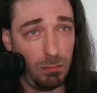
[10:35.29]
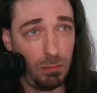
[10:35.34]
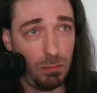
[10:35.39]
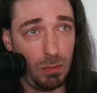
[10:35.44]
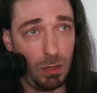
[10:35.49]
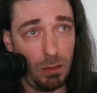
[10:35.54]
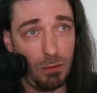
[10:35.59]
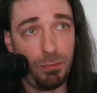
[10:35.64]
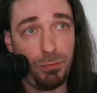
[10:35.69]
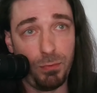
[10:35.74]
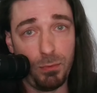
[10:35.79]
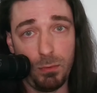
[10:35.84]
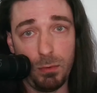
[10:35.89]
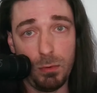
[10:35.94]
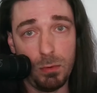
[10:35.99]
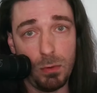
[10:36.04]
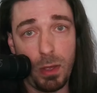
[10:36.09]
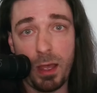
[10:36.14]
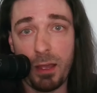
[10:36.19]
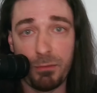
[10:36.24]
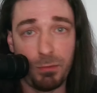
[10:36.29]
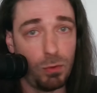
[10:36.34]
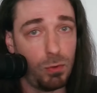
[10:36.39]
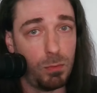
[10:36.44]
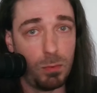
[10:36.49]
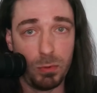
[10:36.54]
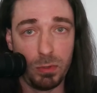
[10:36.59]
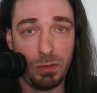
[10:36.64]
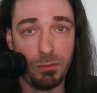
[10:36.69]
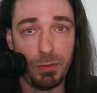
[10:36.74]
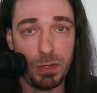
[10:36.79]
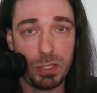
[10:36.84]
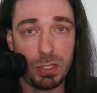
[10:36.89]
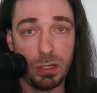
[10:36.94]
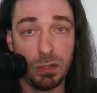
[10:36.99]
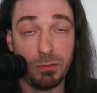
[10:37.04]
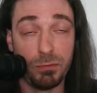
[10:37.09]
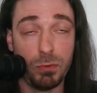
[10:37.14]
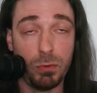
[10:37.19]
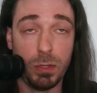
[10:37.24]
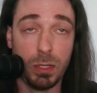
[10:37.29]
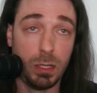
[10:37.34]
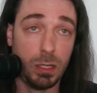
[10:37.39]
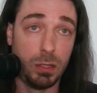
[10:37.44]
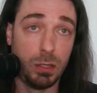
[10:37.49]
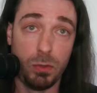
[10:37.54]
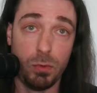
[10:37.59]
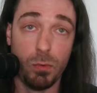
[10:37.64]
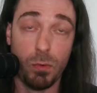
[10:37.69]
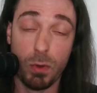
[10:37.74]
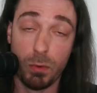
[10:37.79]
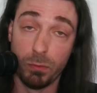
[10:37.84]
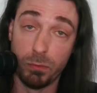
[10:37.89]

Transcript: if you have no motivation of doing it, you won't do